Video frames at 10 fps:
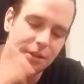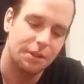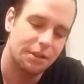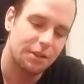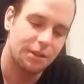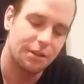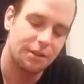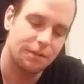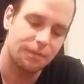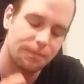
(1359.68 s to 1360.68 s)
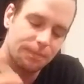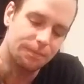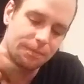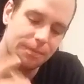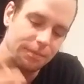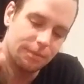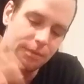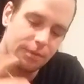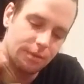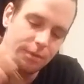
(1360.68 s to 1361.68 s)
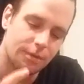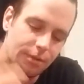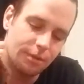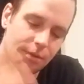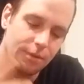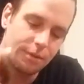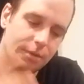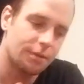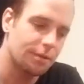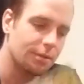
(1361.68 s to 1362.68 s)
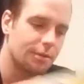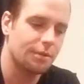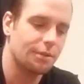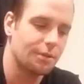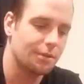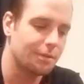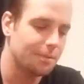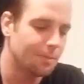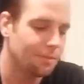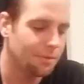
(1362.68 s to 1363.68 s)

[no speech]